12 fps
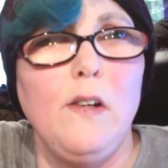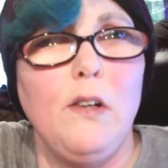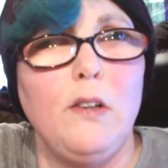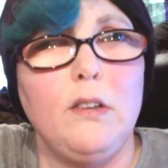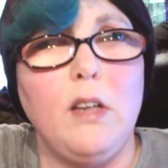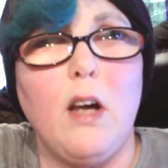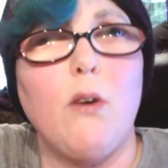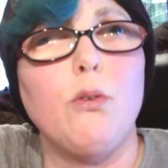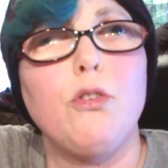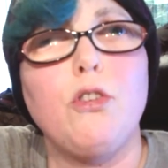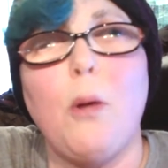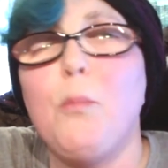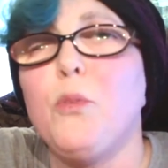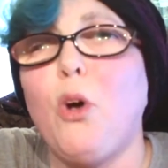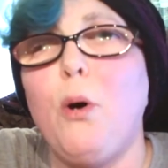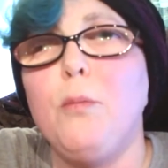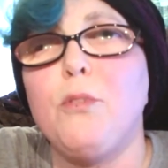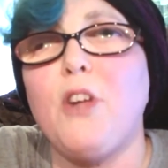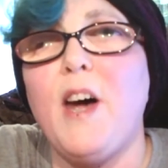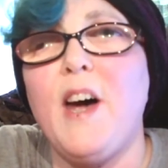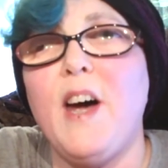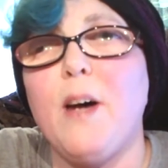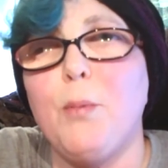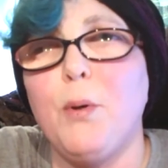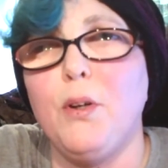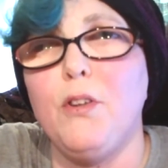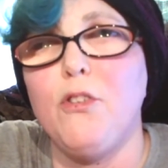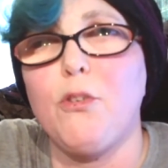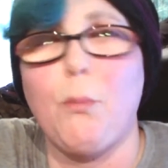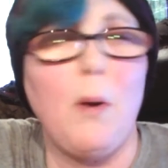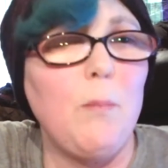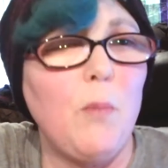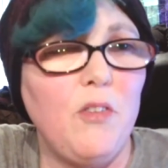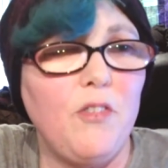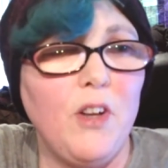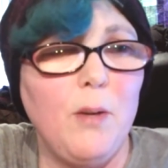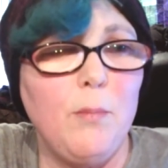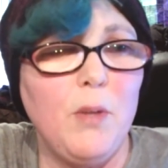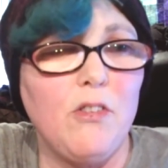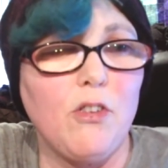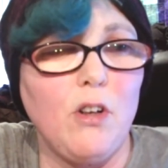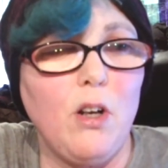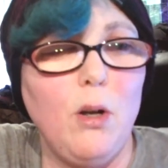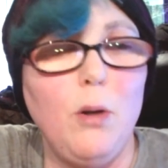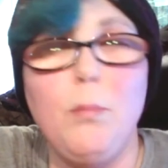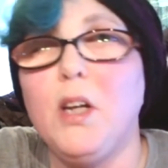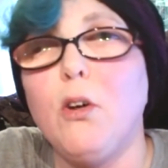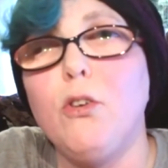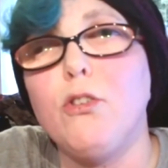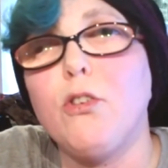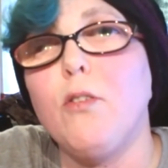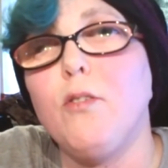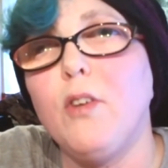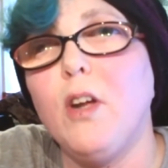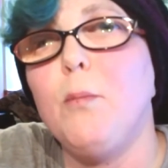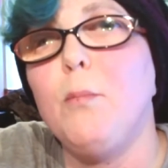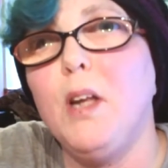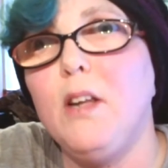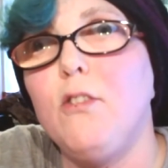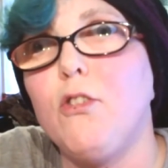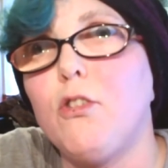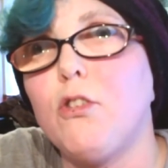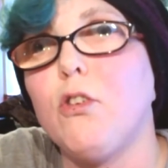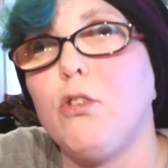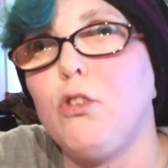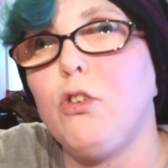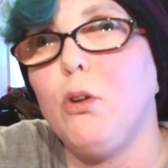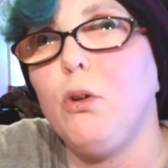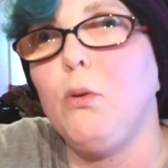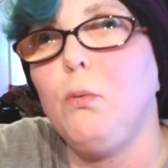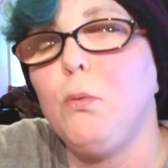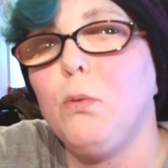Now, sometimes that happens when my vitamins are low because vitamins do